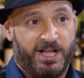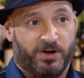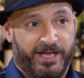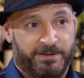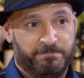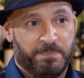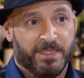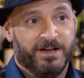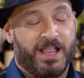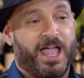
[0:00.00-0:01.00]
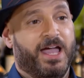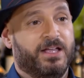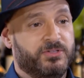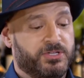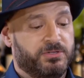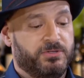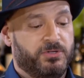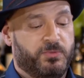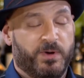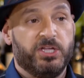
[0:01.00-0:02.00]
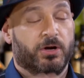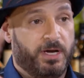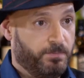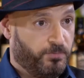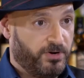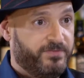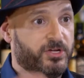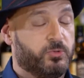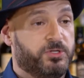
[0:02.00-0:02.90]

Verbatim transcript: I go in, and but you're in previews,